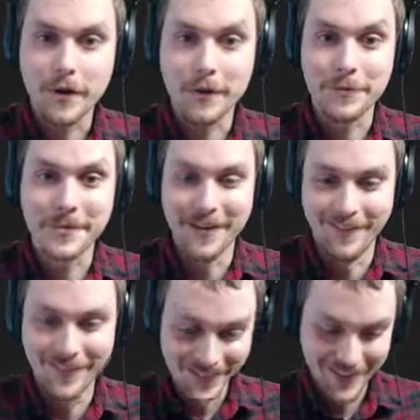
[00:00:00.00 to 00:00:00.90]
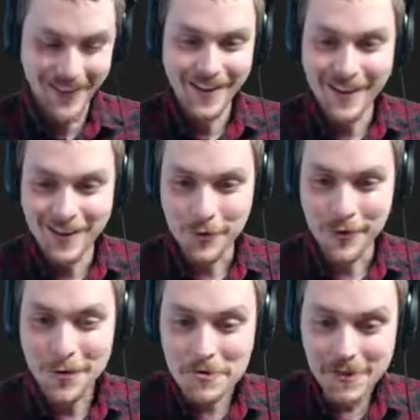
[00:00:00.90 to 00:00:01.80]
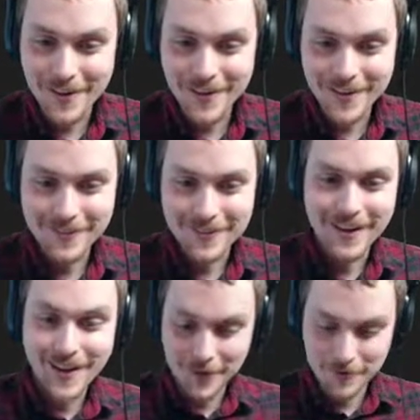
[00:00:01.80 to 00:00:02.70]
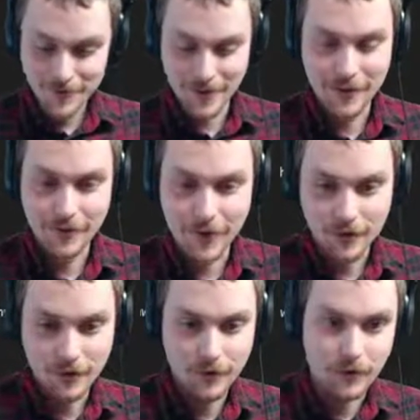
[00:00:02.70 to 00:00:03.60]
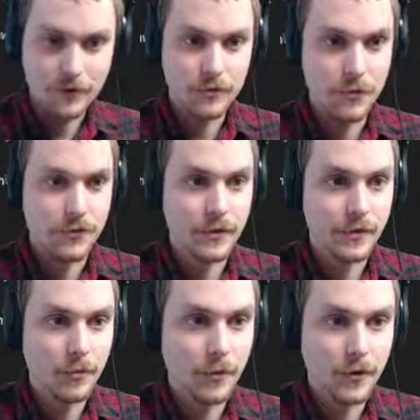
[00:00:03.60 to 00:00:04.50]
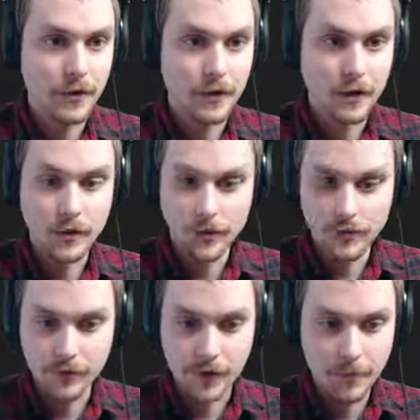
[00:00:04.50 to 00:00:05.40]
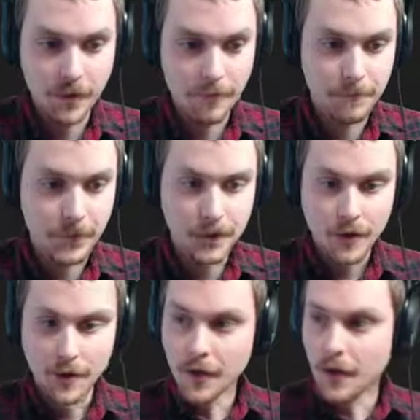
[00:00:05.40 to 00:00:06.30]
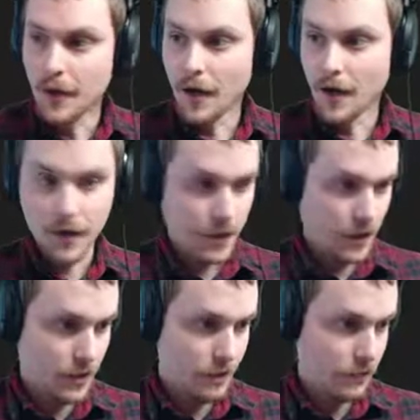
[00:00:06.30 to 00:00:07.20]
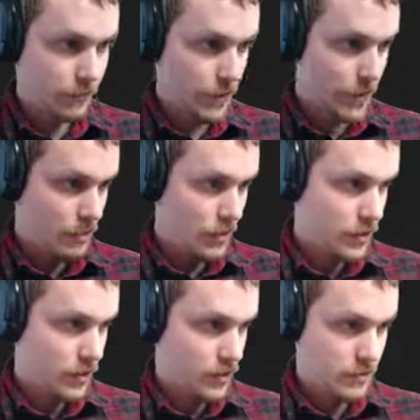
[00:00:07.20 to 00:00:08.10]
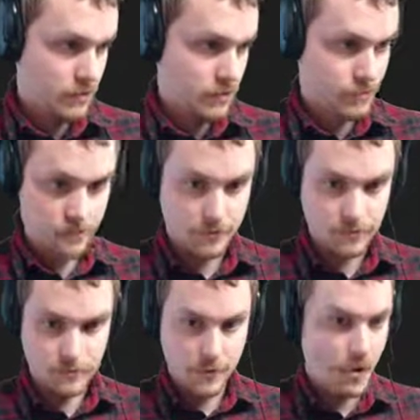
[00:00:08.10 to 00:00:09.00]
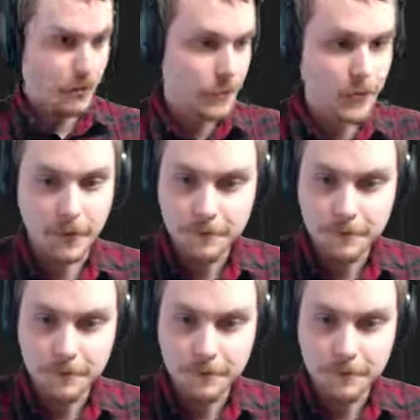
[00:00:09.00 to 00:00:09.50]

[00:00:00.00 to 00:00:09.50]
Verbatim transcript: comes up. So the URI should now, and I have to actually, you know, I'll zoom this in a little more and then close the side pane. Uh, and is my head blocking that? No, okay.